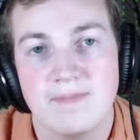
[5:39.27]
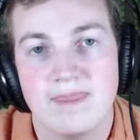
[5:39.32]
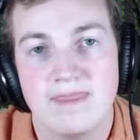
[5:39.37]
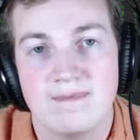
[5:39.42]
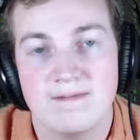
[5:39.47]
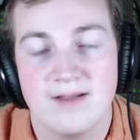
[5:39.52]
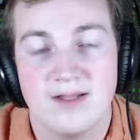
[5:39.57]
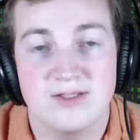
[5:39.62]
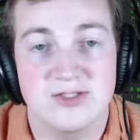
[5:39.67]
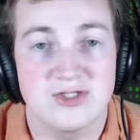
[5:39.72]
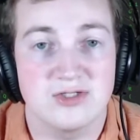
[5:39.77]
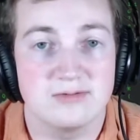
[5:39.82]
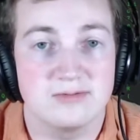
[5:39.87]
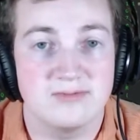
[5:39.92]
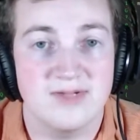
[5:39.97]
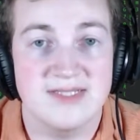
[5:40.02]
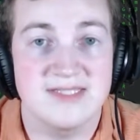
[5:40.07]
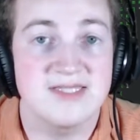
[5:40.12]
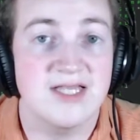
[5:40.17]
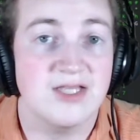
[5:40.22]
And so
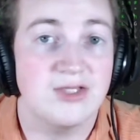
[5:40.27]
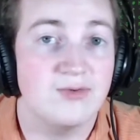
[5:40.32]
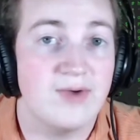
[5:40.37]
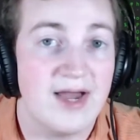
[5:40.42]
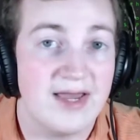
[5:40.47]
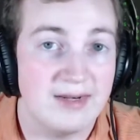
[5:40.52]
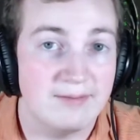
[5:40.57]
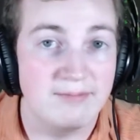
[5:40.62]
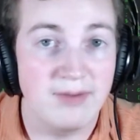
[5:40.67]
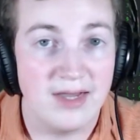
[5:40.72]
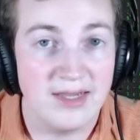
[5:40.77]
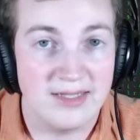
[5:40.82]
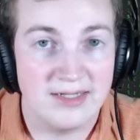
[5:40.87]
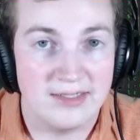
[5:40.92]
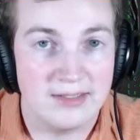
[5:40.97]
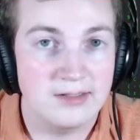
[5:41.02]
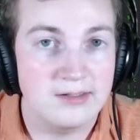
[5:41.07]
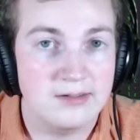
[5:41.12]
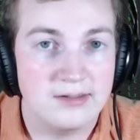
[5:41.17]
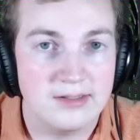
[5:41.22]
let's say you had a
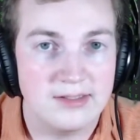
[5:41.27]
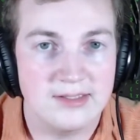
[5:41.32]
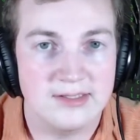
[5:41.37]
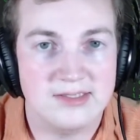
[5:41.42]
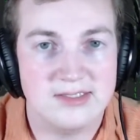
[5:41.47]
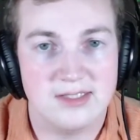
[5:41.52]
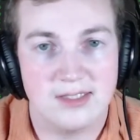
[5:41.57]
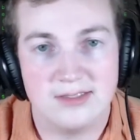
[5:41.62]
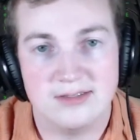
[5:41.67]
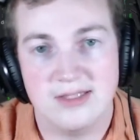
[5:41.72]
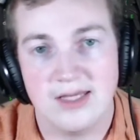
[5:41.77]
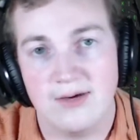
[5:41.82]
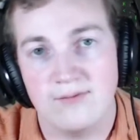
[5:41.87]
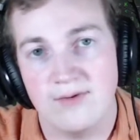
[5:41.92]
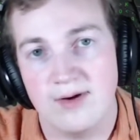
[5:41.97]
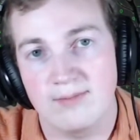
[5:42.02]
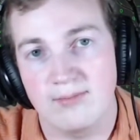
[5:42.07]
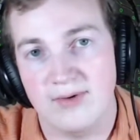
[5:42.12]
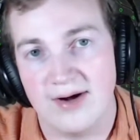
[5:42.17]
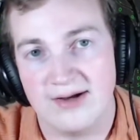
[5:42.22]
button inside that
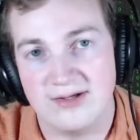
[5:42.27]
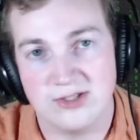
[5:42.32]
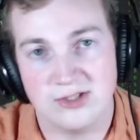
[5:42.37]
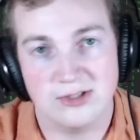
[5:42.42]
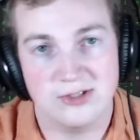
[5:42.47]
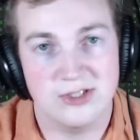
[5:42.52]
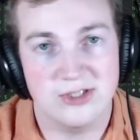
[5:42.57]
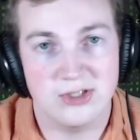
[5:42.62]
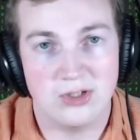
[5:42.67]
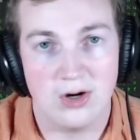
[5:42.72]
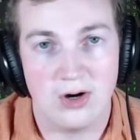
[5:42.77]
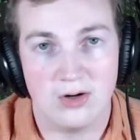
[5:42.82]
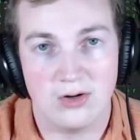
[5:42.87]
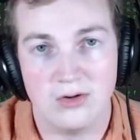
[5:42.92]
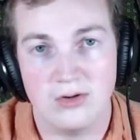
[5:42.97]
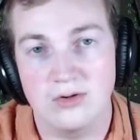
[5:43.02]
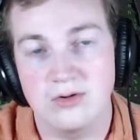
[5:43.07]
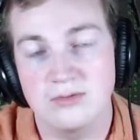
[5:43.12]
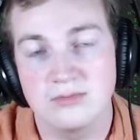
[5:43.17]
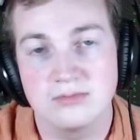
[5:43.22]
web browser to
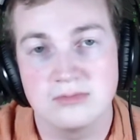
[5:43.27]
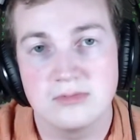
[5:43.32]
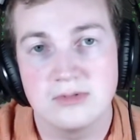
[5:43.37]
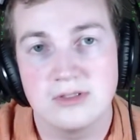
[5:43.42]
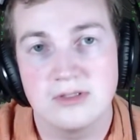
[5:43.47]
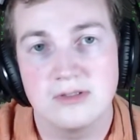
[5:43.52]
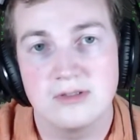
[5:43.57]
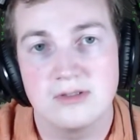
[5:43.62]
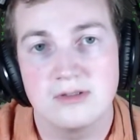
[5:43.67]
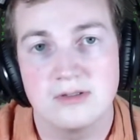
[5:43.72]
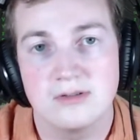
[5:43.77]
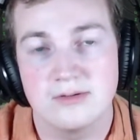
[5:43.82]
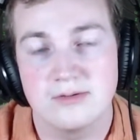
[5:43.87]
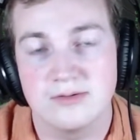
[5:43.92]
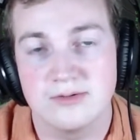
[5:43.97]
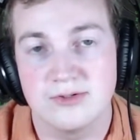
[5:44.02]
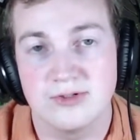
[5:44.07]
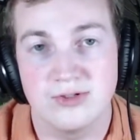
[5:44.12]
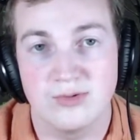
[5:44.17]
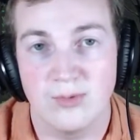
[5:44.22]
toggle,
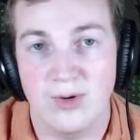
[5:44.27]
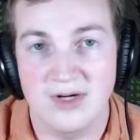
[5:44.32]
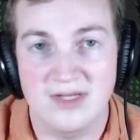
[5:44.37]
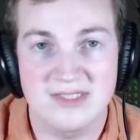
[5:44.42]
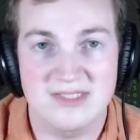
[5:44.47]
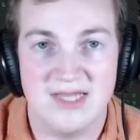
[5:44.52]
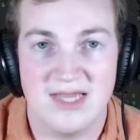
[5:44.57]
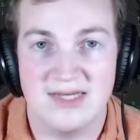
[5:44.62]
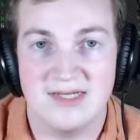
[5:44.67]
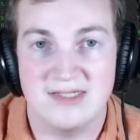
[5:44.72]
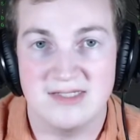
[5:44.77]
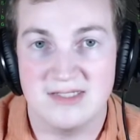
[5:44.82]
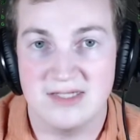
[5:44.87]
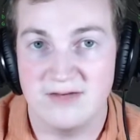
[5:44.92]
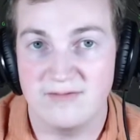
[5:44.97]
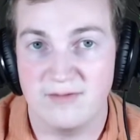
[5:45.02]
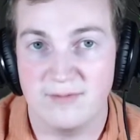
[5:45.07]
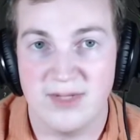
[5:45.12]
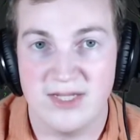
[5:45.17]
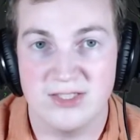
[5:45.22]
do you want to send
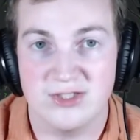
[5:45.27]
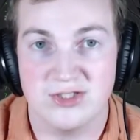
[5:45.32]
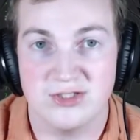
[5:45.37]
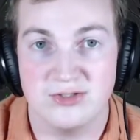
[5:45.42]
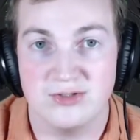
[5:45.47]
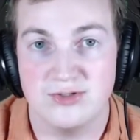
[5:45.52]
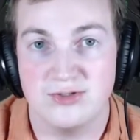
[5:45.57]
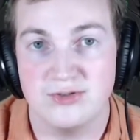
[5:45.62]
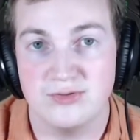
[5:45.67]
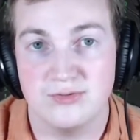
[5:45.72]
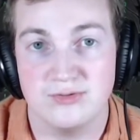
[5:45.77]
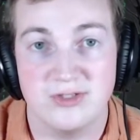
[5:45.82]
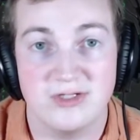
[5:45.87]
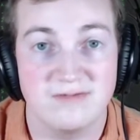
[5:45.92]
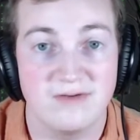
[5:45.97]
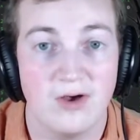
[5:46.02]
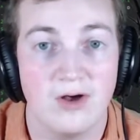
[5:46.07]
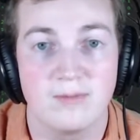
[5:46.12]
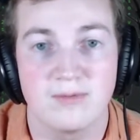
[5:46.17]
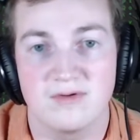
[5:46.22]
information to the
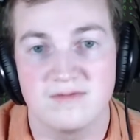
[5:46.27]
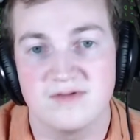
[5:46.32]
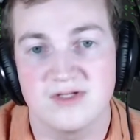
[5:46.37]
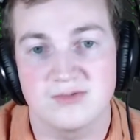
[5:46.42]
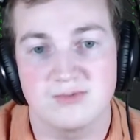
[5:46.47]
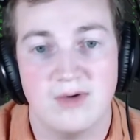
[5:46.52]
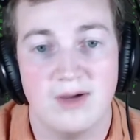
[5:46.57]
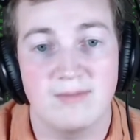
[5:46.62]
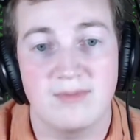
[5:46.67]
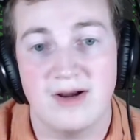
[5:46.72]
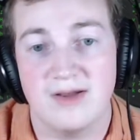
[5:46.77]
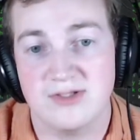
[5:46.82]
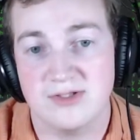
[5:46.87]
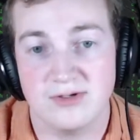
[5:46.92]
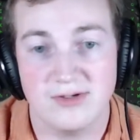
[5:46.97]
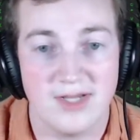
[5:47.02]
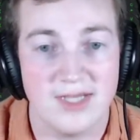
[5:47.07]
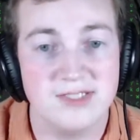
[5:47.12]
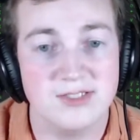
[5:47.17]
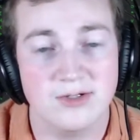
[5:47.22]
developer of this web browser,
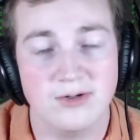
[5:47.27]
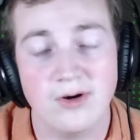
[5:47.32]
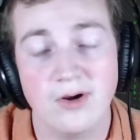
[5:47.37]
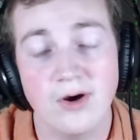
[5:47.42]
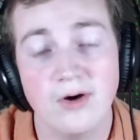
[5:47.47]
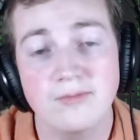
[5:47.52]
yes or no?